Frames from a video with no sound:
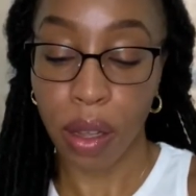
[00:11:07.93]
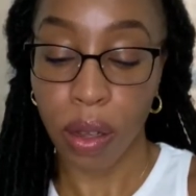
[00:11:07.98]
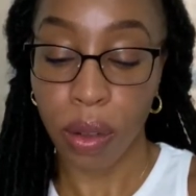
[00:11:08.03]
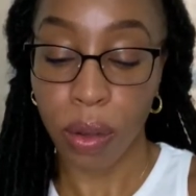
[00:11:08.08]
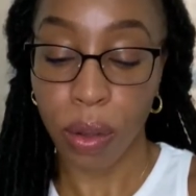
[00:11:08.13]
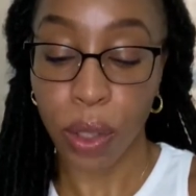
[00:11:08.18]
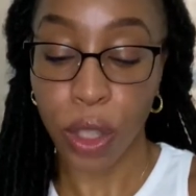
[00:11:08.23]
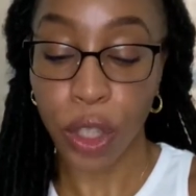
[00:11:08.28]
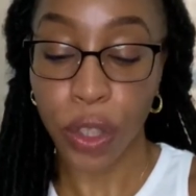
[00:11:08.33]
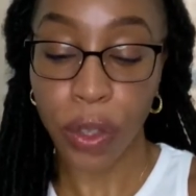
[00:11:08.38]

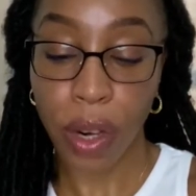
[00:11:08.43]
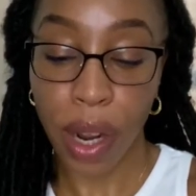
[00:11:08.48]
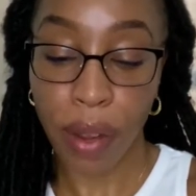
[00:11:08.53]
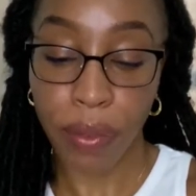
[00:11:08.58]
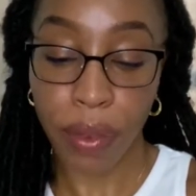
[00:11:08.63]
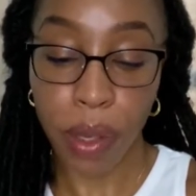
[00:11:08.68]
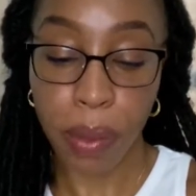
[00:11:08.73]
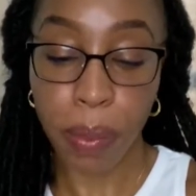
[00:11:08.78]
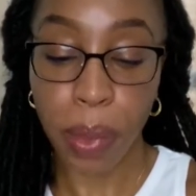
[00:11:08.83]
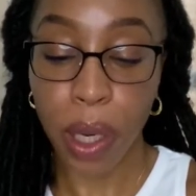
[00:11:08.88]
or
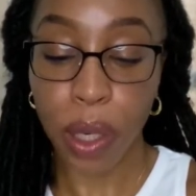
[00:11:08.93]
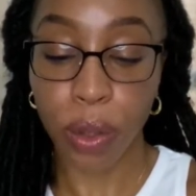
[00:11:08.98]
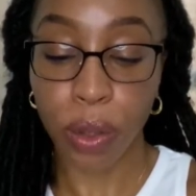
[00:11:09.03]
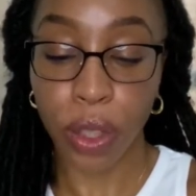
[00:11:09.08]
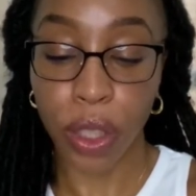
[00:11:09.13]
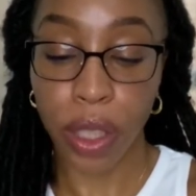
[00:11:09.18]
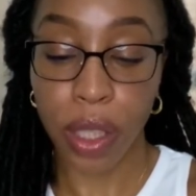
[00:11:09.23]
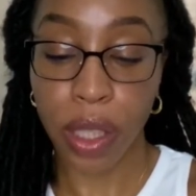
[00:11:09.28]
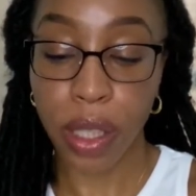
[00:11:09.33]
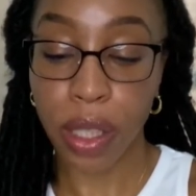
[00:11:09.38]
travel
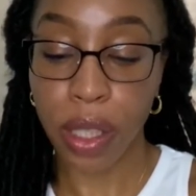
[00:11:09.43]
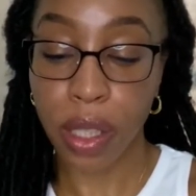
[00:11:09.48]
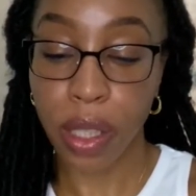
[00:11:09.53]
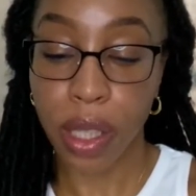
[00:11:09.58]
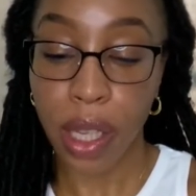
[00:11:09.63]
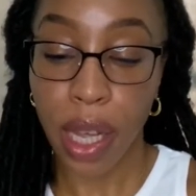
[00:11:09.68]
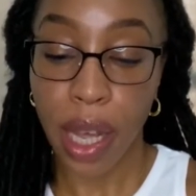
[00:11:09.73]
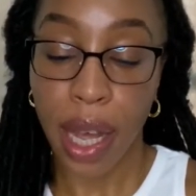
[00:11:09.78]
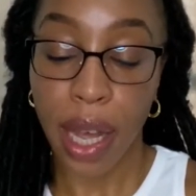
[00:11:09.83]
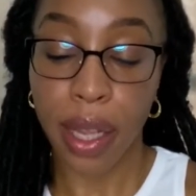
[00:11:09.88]
pouches
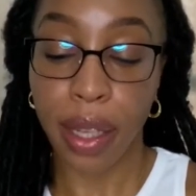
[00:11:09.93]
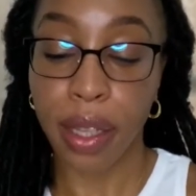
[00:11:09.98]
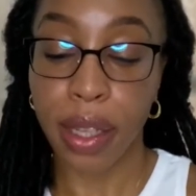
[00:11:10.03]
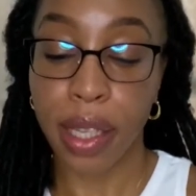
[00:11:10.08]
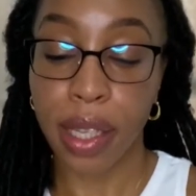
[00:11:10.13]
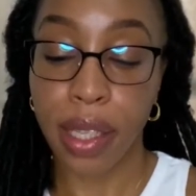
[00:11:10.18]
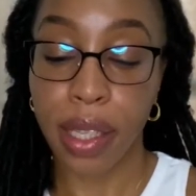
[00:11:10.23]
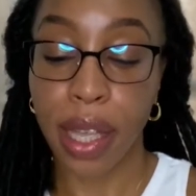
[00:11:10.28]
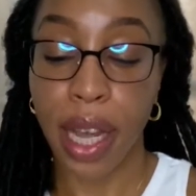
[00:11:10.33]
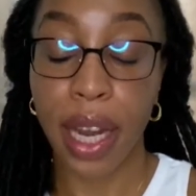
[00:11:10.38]
and
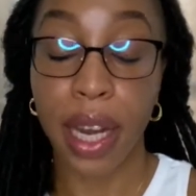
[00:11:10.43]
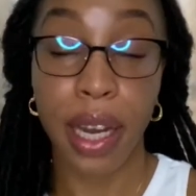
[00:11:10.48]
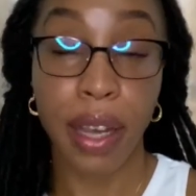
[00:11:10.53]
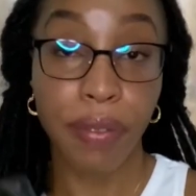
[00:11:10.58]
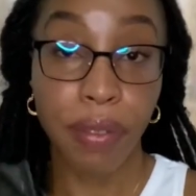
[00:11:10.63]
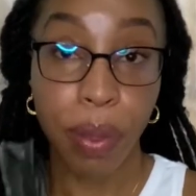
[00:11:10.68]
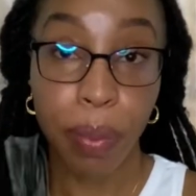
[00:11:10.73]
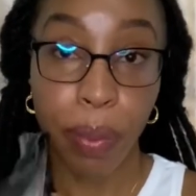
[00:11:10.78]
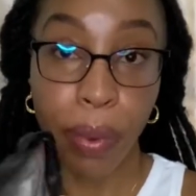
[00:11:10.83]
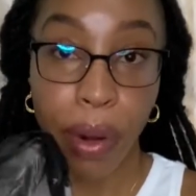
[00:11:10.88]
this I left
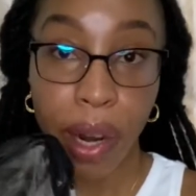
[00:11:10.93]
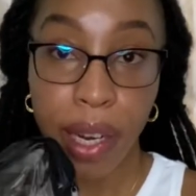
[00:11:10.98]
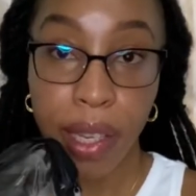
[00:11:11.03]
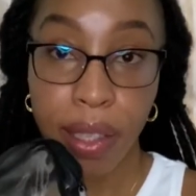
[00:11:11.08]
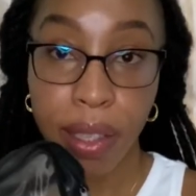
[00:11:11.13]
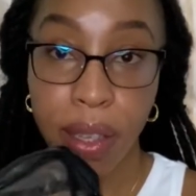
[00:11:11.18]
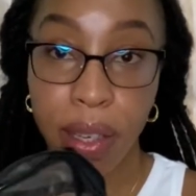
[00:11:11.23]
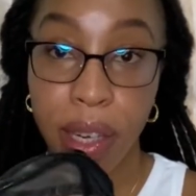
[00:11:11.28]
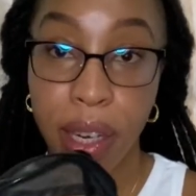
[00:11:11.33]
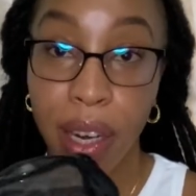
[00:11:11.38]
the price
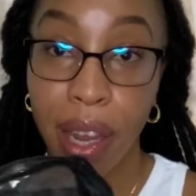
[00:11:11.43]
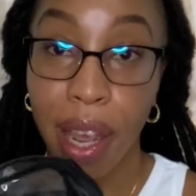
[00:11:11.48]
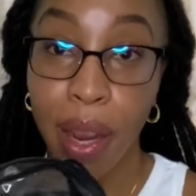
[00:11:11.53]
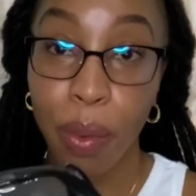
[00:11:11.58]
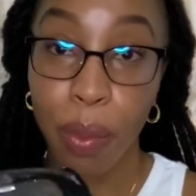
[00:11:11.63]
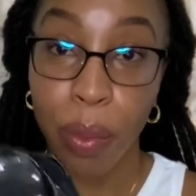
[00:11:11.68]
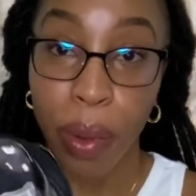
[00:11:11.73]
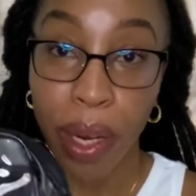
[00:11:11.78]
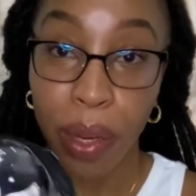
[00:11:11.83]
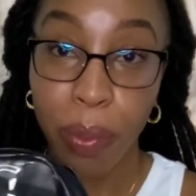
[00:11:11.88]
on it I
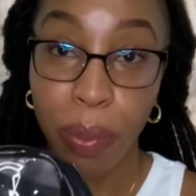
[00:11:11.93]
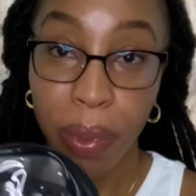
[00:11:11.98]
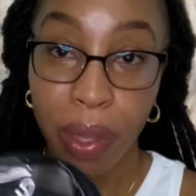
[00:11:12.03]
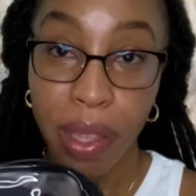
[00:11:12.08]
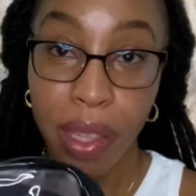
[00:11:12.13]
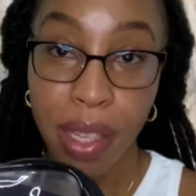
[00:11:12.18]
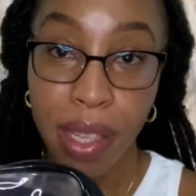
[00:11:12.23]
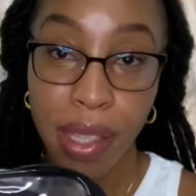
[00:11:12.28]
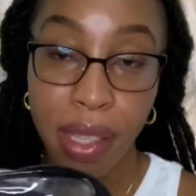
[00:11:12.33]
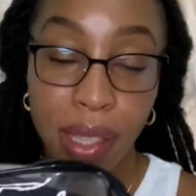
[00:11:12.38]
went with
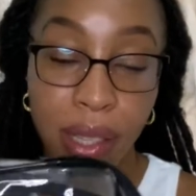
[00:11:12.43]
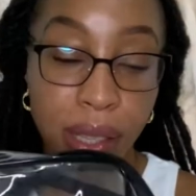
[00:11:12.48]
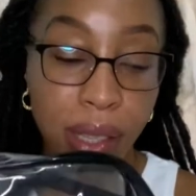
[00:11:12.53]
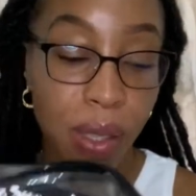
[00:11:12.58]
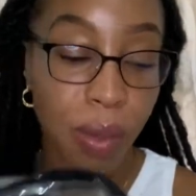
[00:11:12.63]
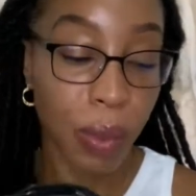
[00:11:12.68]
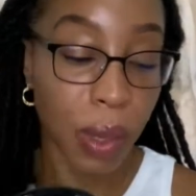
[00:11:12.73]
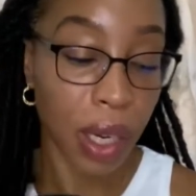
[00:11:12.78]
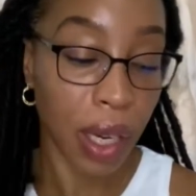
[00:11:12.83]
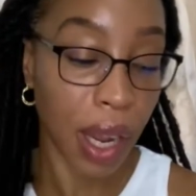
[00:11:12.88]
this this is
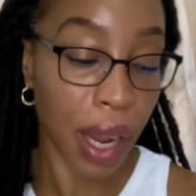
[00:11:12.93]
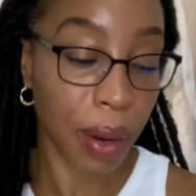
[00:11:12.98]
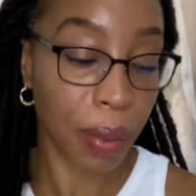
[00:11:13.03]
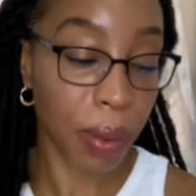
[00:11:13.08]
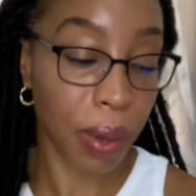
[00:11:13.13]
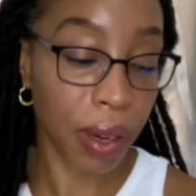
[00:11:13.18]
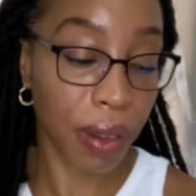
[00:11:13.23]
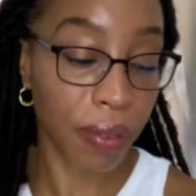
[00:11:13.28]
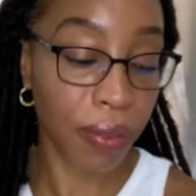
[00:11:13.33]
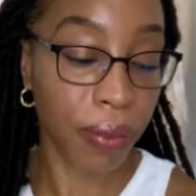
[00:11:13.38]
what I
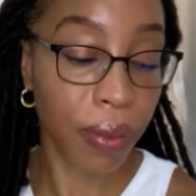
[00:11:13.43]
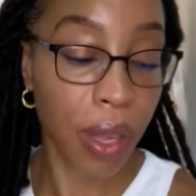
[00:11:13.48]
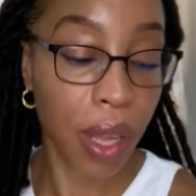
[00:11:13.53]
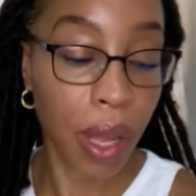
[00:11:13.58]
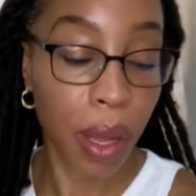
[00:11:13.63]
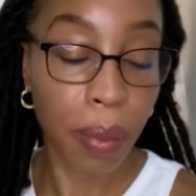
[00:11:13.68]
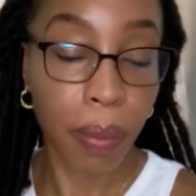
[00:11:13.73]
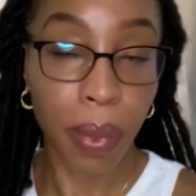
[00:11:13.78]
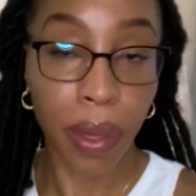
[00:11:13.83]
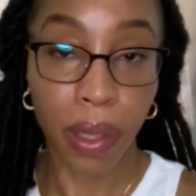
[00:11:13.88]
would have
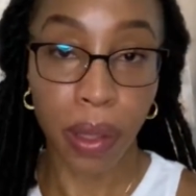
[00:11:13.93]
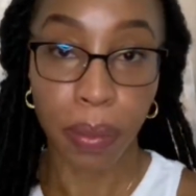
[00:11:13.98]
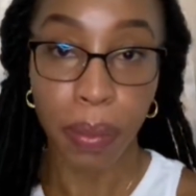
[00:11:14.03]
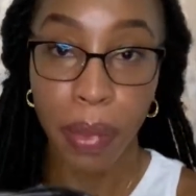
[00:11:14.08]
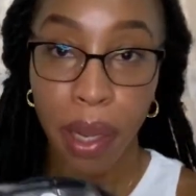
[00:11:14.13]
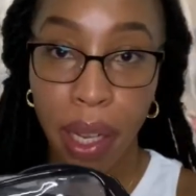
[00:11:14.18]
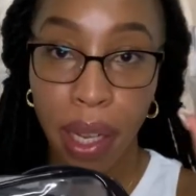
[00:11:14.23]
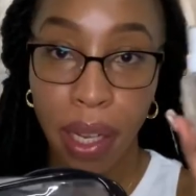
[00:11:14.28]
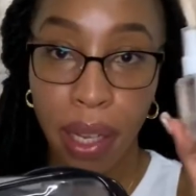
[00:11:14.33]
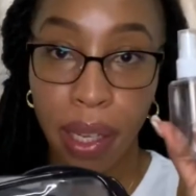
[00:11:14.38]
put
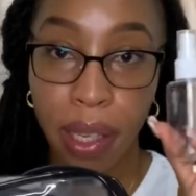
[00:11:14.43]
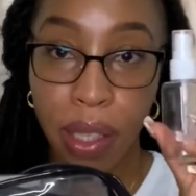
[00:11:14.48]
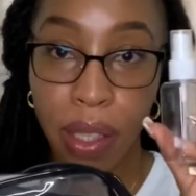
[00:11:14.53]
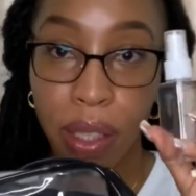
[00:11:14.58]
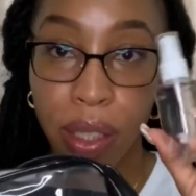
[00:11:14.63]
my